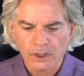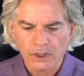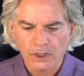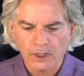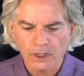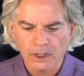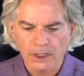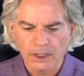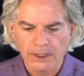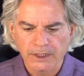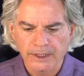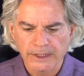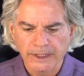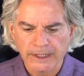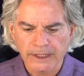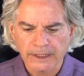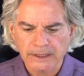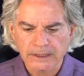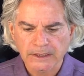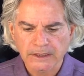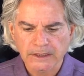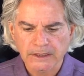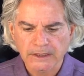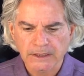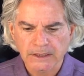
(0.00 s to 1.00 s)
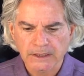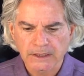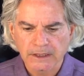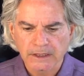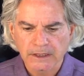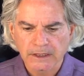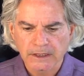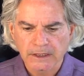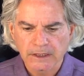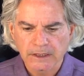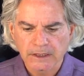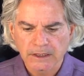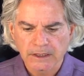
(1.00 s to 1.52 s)
index
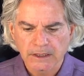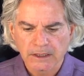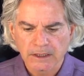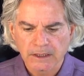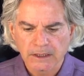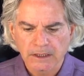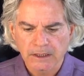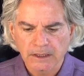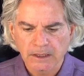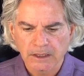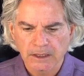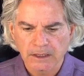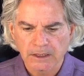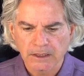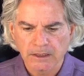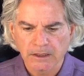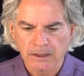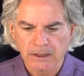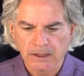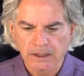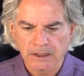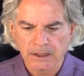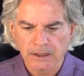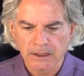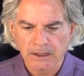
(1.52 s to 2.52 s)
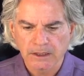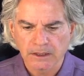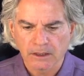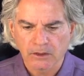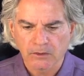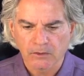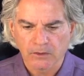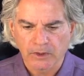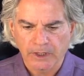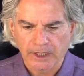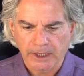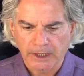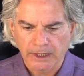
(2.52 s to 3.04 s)
in the
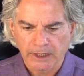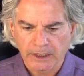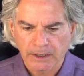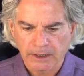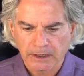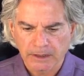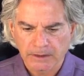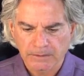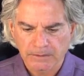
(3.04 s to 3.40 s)
array.